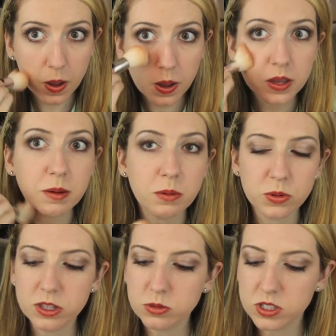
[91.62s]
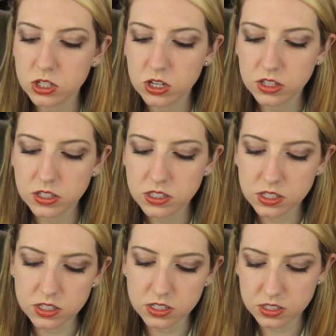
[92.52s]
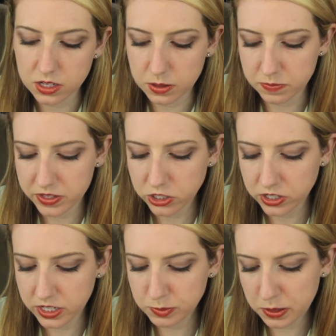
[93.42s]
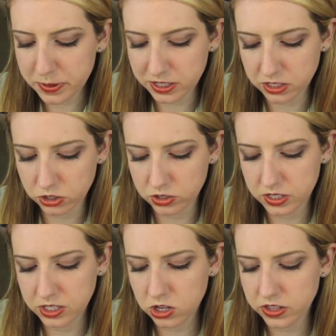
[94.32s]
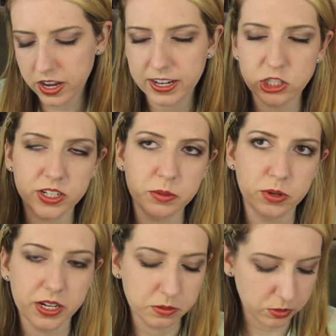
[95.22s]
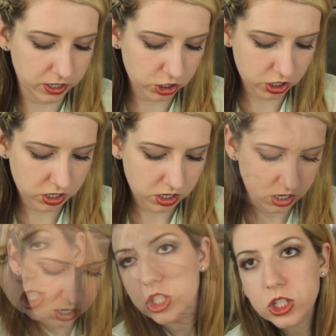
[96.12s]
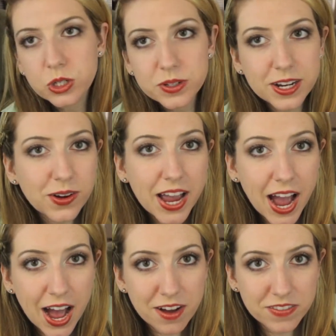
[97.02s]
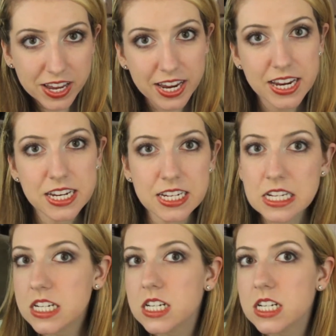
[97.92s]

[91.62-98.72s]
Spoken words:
I can't remember what this one's called. This is, it's by Bare Essentials. It's called the Hydrate and Brighten brush. So now I have a